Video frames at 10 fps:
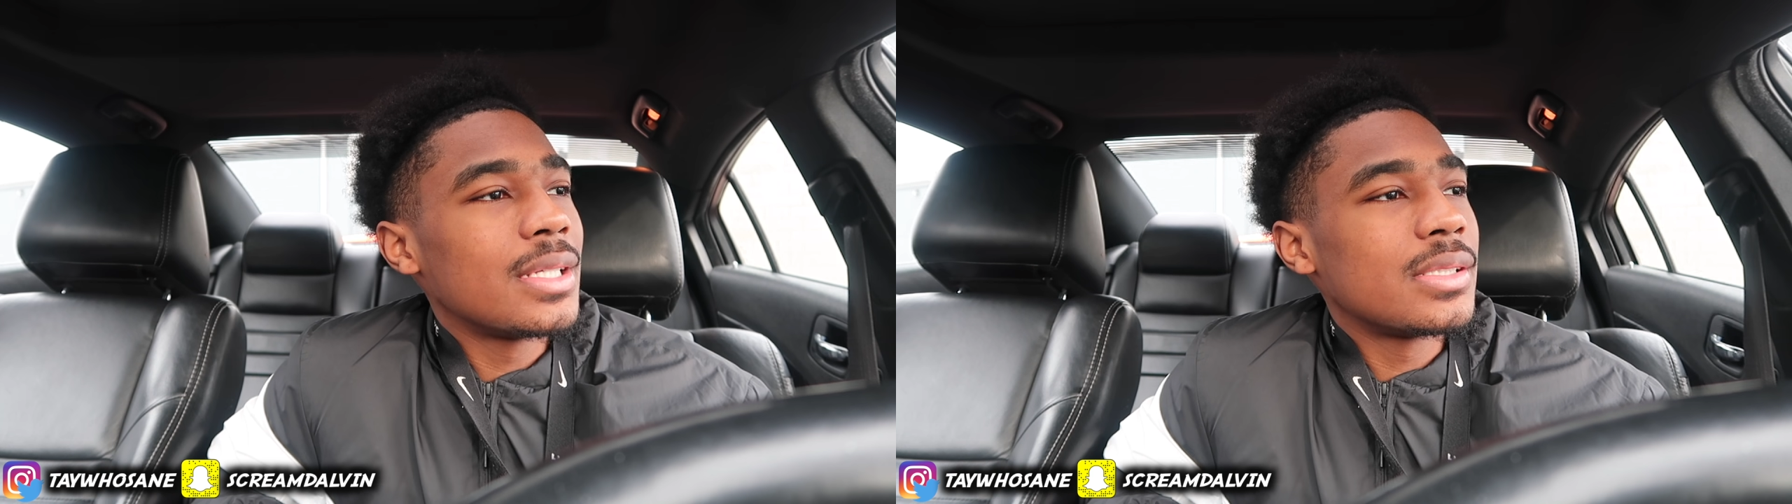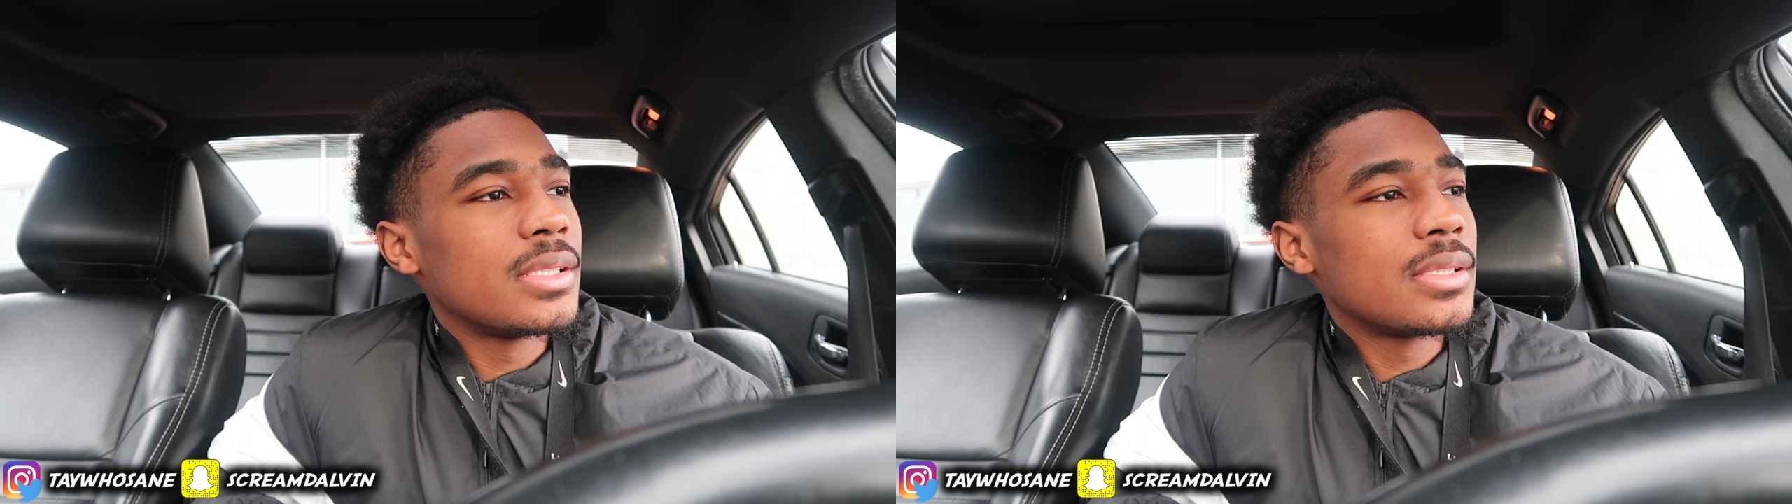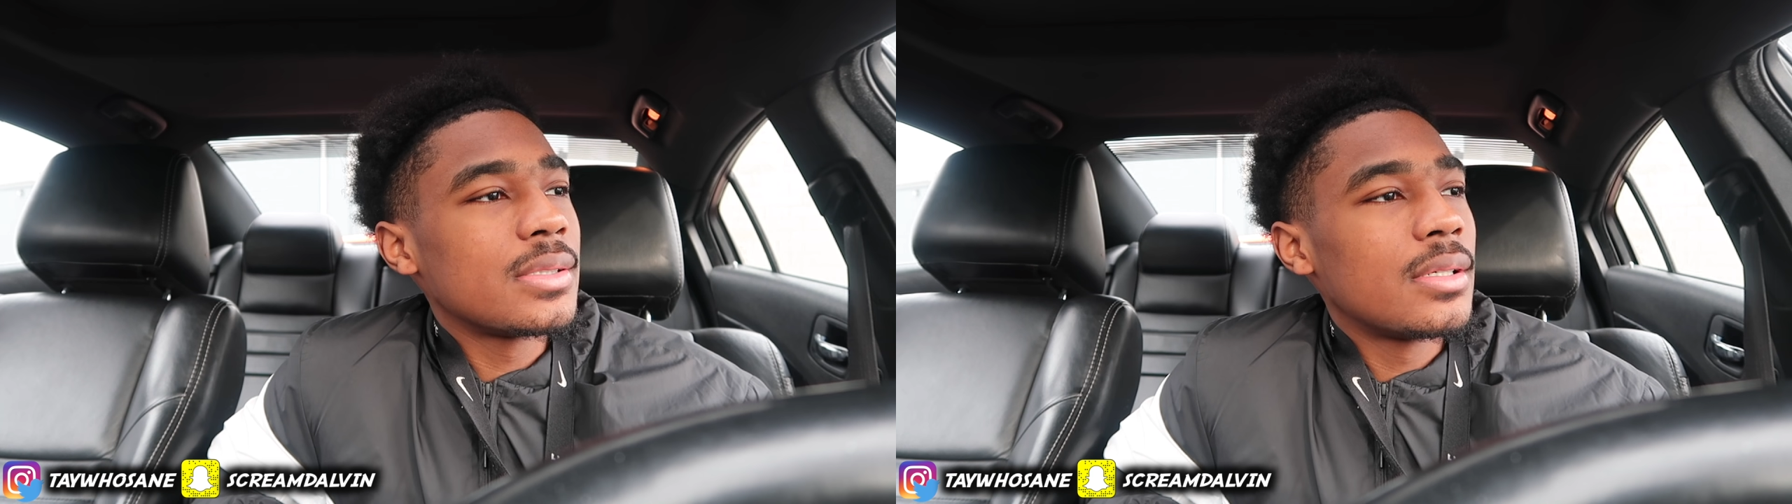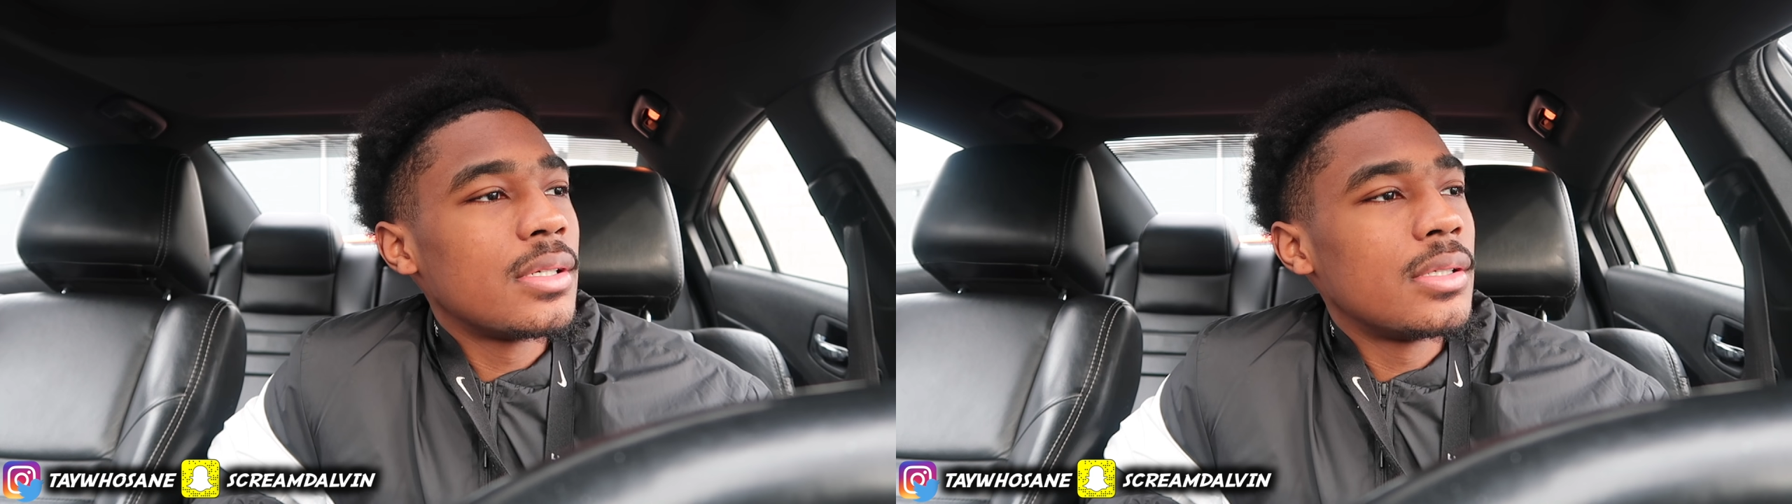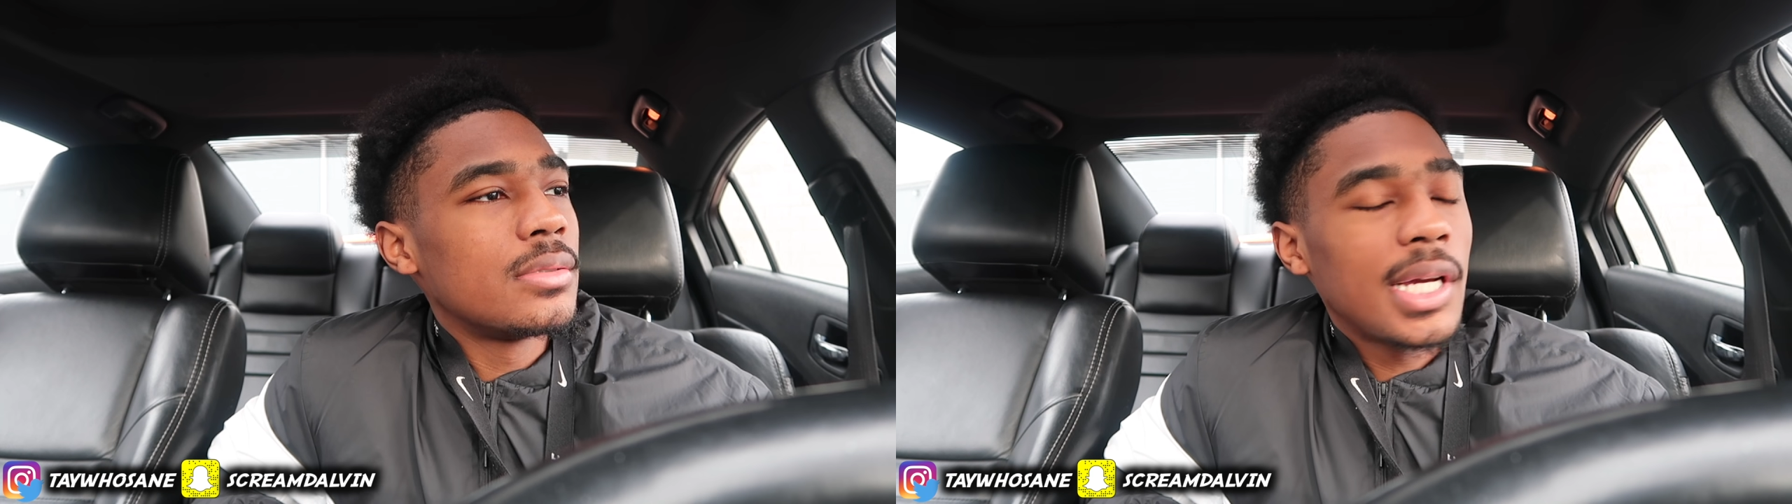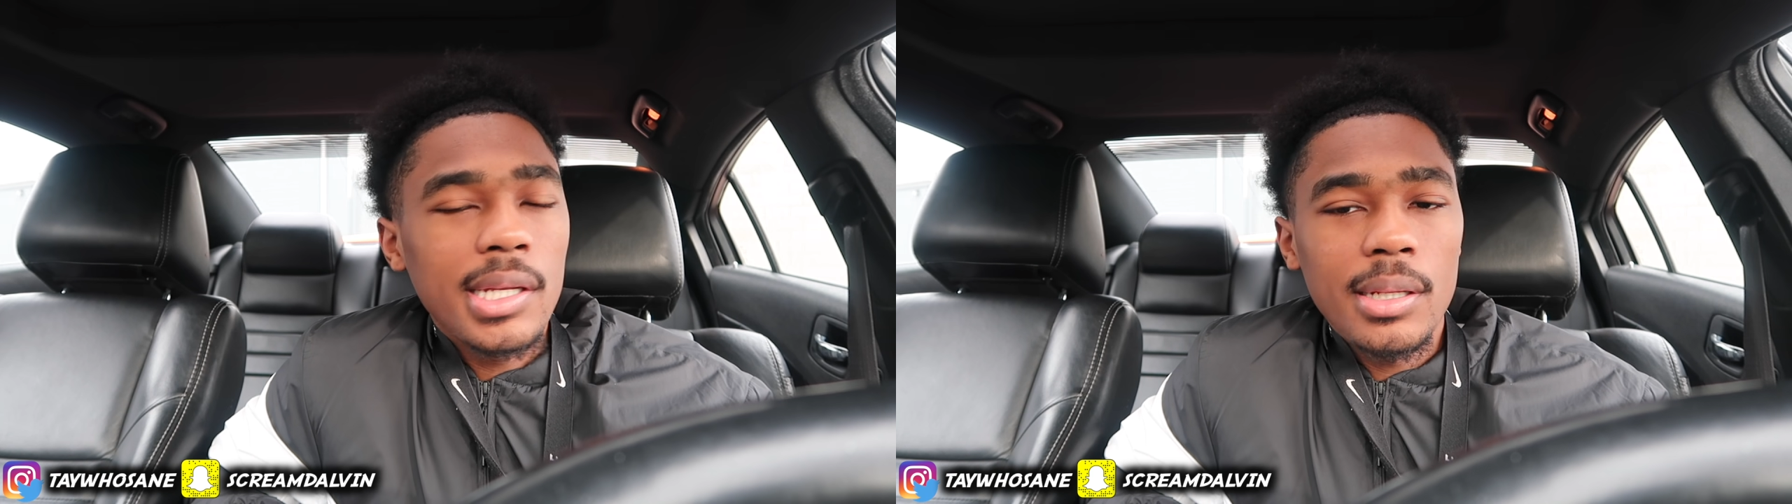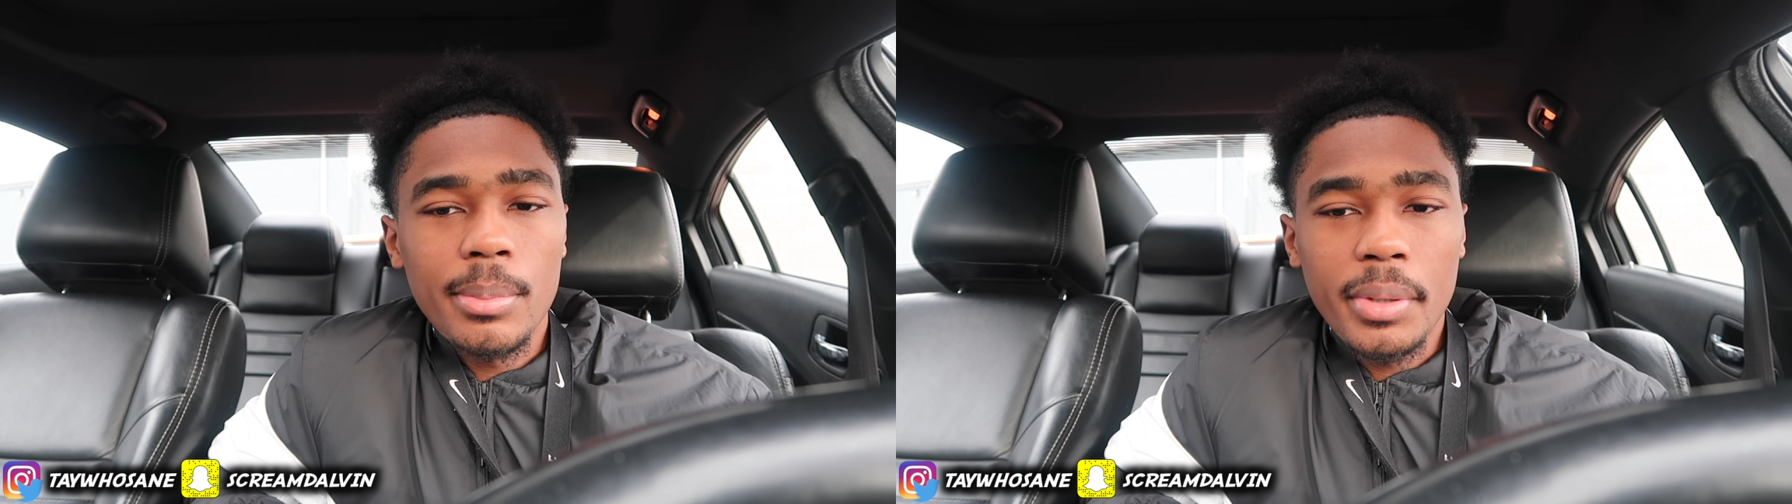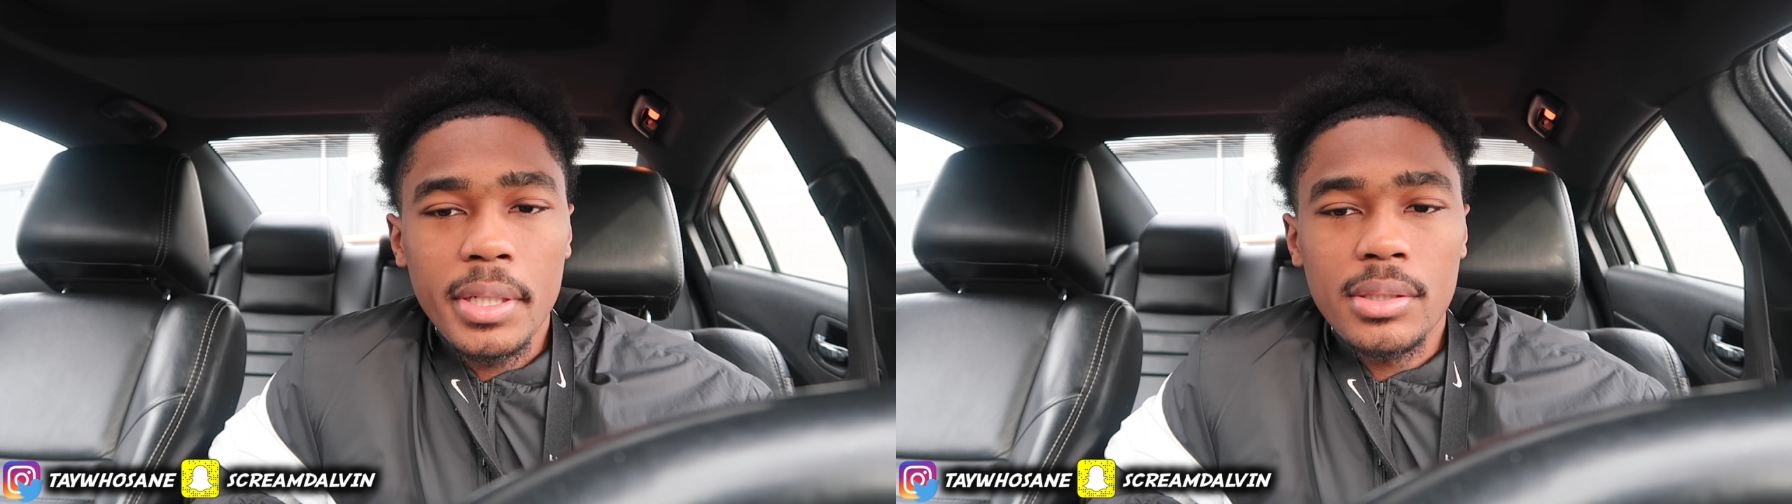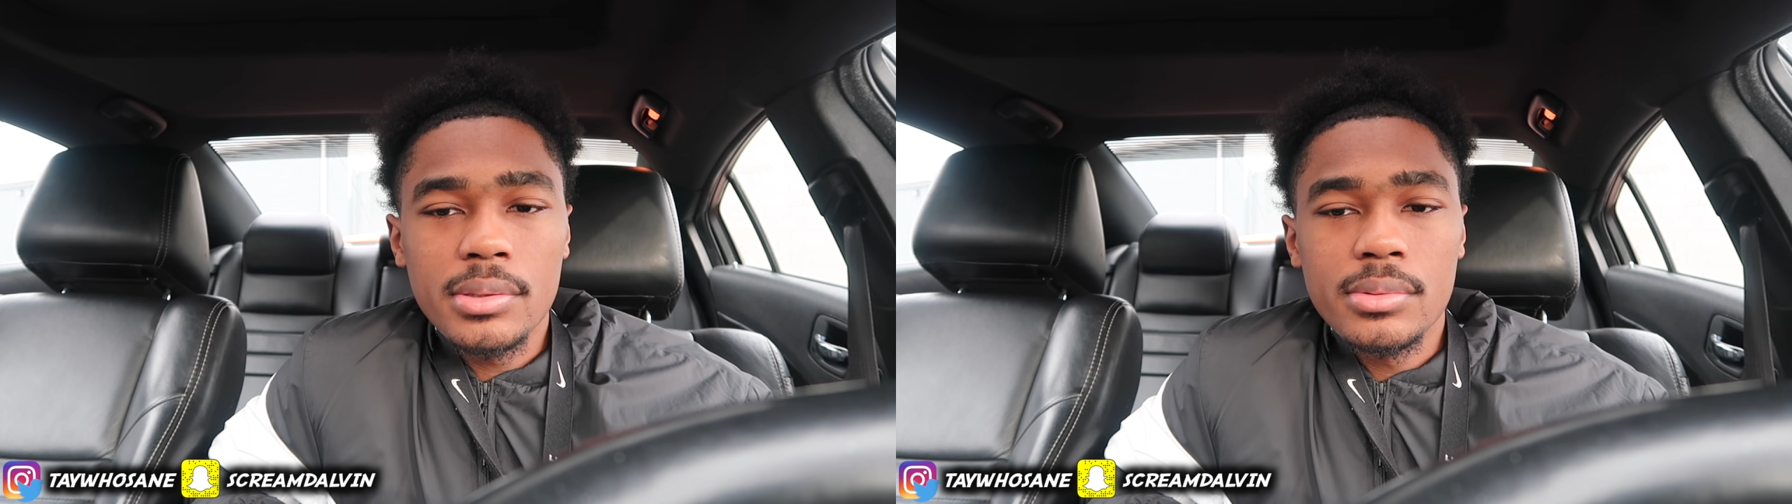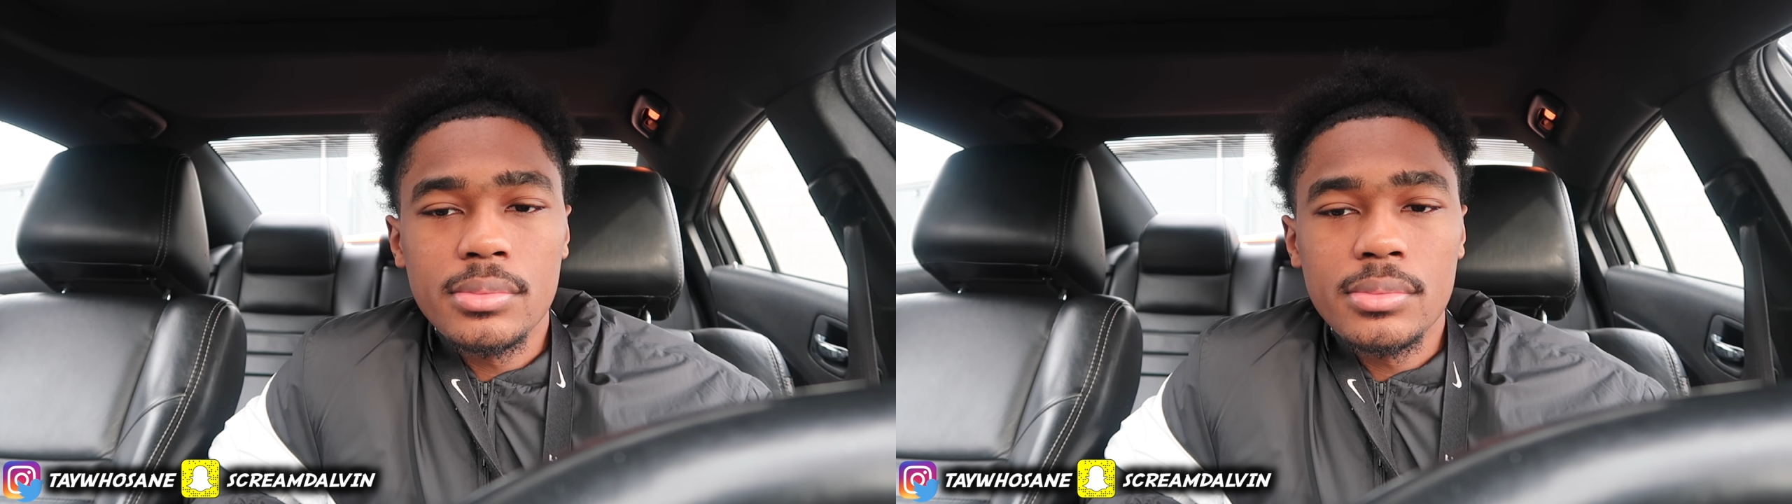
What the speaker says: It's just, I need a break.